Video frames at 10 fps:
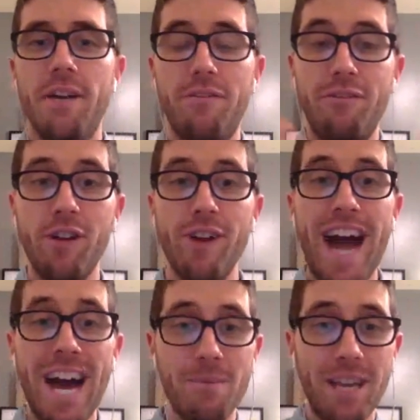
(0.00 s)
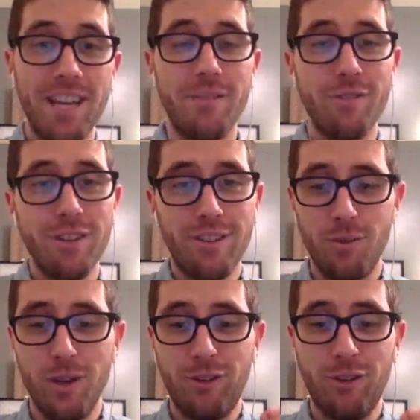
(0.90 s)
uh, figuring out how to make a difference
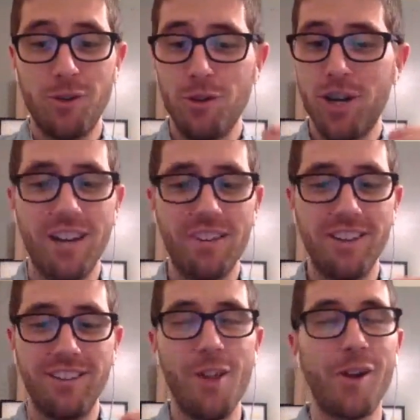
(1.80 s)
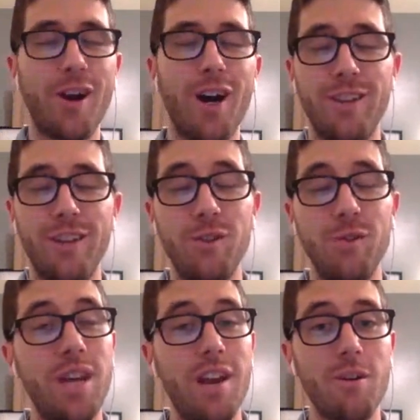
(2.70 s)
with social causes and other causes that
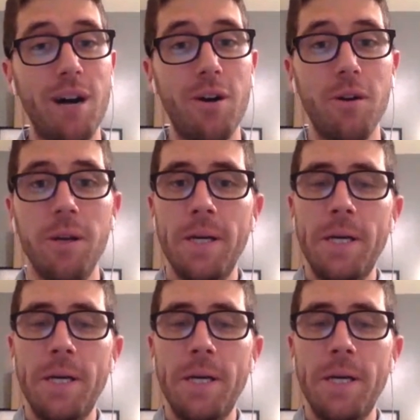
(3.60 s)
you care about,